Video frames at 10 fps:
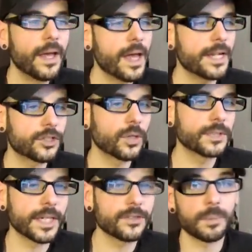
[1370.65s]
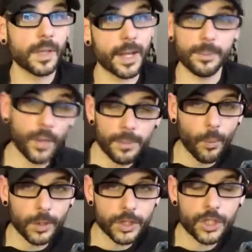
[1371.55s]
and it turns out to be like
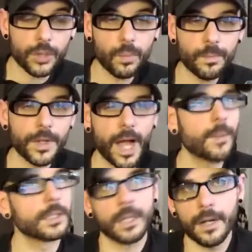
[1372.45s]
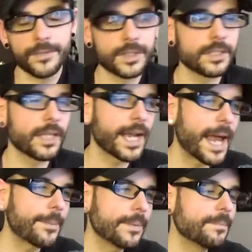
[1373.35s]
Bloodborne 2. I would love to see that
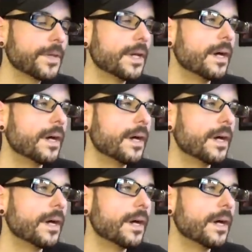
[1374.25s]
happen.